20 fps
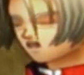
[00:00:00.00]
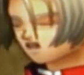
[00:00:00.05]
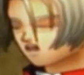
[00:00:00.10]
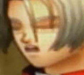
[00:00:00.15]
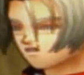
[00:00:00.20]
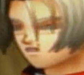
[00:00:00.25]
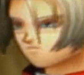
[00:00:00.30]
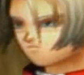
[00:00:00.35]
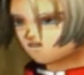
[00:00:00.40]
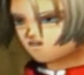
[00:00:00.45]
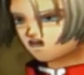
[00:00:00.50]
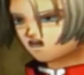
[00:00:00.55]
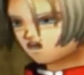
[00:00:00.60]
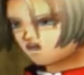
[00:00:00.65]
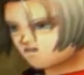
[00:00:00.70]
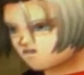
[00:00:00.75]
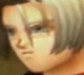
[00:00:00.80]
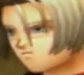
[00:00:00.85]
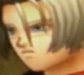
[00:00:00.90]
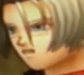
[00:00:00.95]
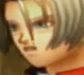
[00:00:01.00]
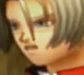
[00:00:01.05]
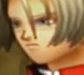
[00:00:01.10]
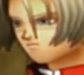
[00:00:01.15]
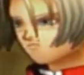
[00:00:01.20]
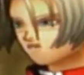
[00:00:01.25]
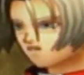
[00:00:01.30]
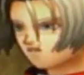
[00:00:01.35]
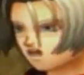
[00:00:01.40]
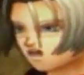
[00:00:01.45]
The man who
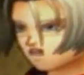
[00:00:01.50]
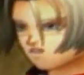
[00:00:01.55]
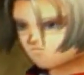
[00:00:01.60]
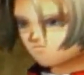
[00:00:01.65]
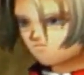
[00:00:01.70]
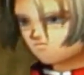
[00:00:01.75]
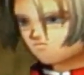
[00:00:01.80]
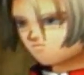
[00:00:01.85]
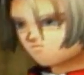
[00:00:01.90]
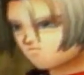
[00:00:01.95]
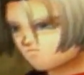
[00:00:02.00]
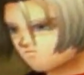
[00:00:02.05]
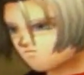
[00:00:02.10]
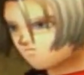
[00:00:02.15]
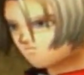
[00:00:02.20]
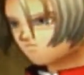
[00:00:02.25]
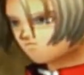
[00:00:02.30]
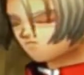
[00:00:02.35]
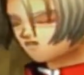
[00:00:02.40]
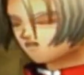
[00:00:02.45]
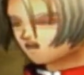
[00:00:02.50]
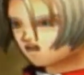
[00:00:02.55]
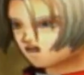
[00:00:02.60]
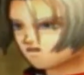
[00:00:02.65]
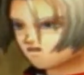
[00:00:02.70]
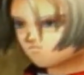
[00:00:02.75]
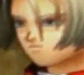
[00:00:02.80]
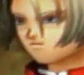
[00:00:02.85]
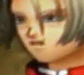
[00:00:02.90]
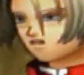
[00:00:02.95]
interrogated you,
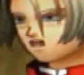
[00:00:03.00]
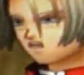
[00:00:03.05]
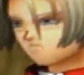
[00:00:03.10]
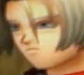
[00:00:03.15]
Marcello,